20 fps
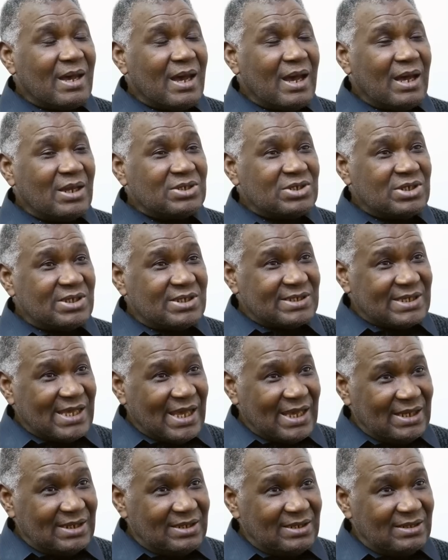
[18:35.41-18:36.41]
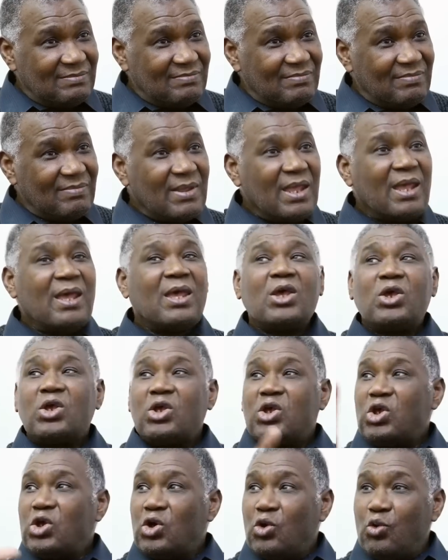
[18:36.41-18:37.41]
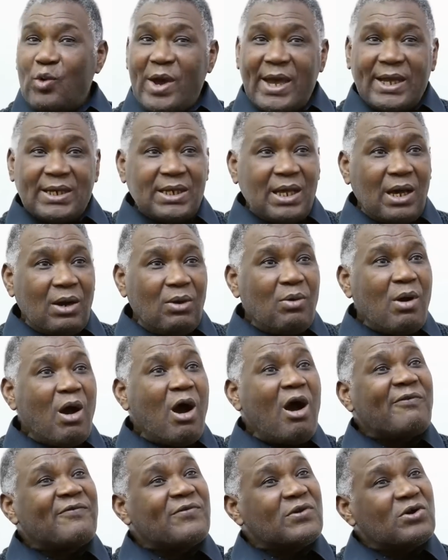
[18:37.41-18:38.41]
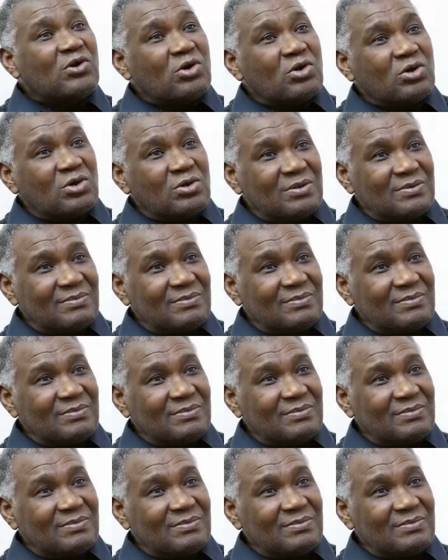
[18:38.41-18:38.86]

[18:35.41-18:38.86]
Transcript: And she said, you're wet now, off you go.